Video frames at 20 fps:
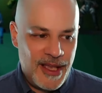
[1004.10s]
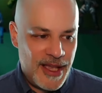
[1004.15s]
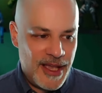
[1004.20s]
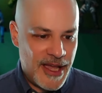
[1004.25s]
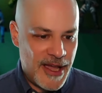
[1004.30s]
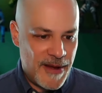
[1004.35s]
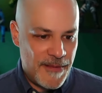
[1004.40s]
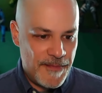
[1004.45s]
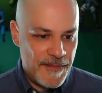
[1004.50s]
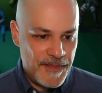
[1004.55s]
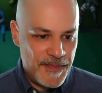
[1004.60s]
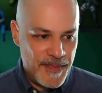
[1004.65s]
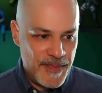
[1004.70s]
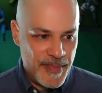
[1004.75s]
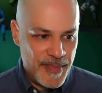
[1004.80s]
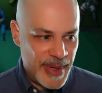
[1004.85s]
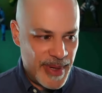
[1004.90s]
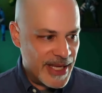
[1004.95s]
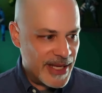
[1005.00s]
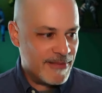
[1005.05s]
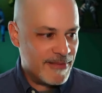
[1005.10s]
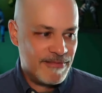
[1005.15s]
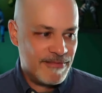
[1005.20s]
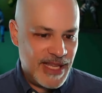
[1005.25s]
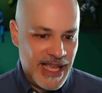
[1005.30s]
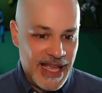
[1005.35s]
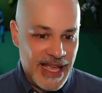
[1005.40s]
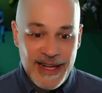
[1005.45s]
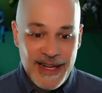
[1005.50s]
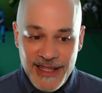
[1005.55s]
But
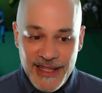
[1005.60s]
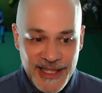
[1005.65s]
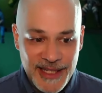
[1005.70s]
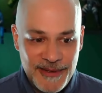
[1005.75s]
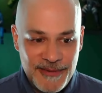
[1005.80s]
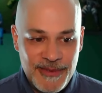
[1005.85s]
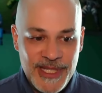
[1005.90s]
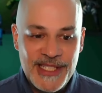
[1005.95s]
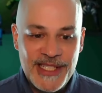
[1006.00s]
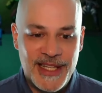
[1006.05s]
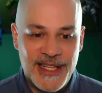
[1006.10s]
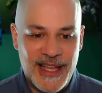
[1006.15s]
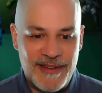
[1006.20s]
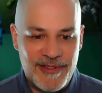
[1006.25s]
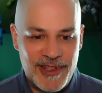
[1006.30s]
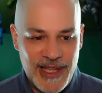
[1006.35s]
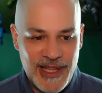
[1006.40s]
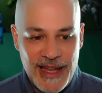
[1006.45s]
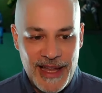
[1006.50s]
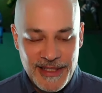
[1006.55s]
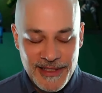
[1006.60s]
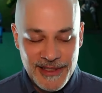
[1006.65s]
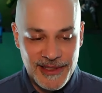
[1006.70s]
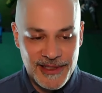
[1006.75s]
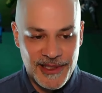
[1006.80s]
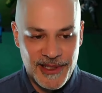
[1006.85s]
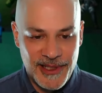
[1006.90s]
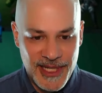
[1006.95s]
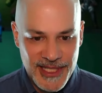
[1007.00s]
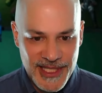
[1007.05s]
candidly, we still have a lot to
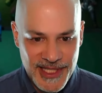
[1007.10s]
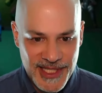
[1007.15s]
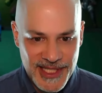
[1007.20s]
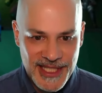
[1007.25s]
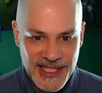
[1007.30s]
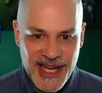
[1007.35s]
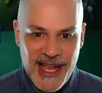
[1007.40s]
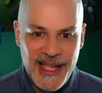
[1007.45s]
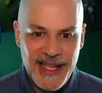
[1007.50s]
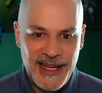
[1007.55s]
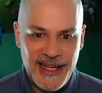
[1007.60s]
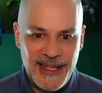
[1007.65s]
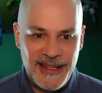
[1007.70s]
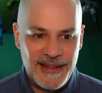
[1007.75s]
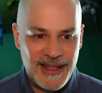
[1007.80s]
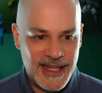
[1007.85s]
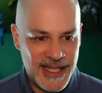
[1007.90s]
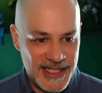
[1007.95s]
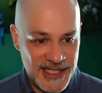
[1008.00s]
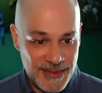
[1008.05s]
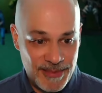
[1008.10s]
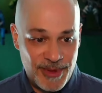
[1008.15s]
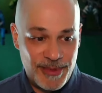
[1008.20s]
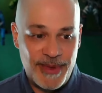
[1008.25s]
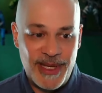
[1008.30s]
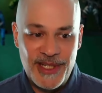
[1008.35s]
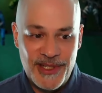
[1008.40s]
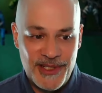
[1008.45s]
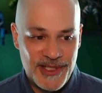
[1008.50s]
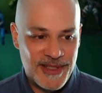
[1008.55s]
learn as a society and as
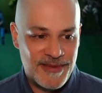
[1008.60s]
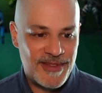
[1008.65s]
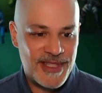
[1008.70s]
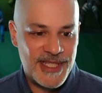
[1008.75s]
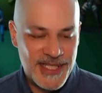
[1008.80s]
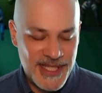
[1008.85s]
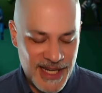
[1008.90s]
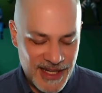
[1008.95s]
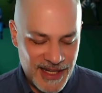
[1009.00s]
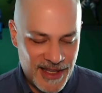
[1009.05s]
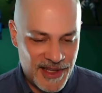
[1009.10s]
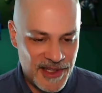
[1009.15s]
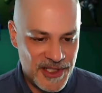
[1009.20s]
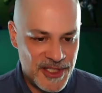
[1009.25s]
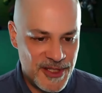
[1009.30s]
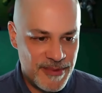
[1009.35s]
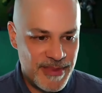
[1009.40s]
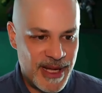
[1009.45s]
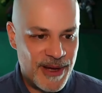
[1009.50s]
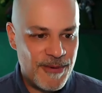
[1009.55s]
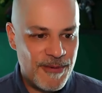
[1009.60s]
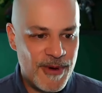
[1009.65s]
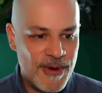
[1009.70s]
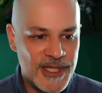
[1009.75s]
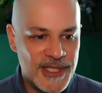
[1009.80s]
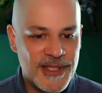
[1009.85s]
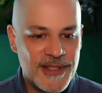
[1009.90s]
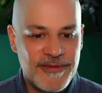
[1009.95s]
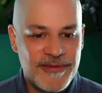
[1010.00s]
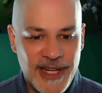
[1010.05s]
implementers of these technologies about
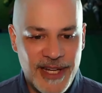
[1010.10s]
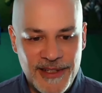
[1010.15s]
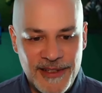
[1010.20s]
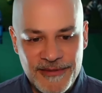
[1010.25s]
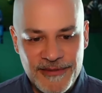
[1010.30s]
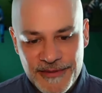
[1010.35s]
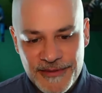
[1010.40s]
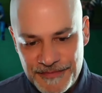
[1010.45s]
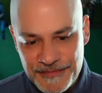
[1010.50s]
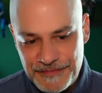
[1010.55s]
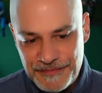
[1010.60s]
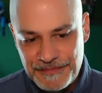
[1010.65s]
what's effective.